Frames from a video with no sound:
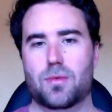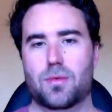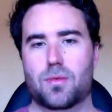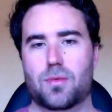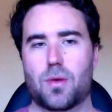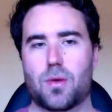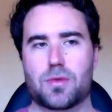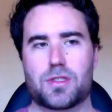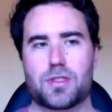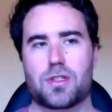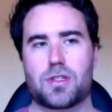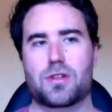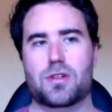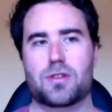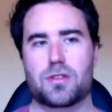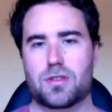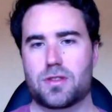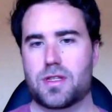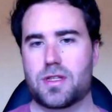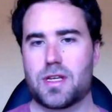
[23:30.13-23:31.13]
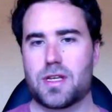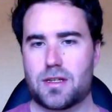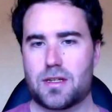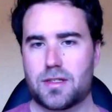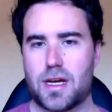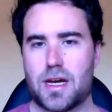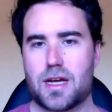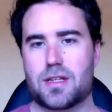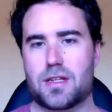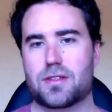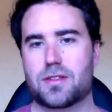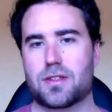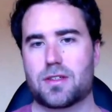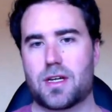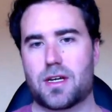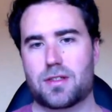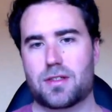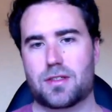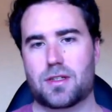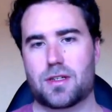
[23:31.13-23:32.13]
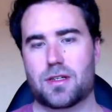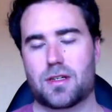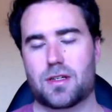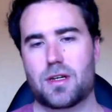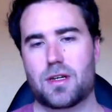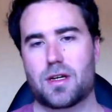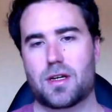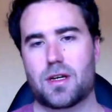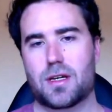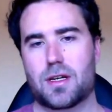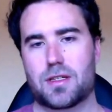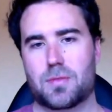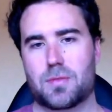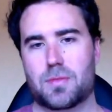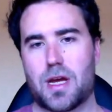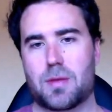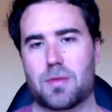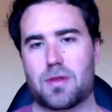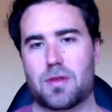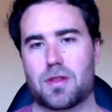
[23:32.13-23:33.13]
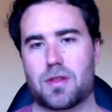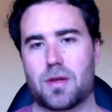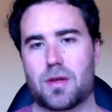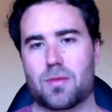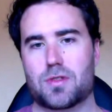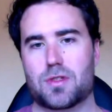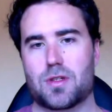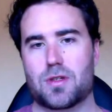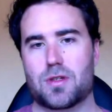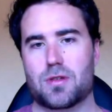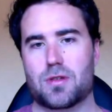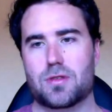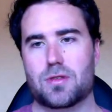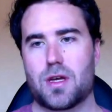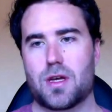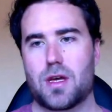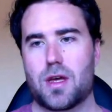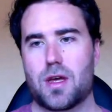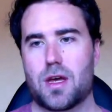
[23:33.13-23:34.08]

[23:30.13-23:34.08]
What would you use these days as a payment thing? Would you use?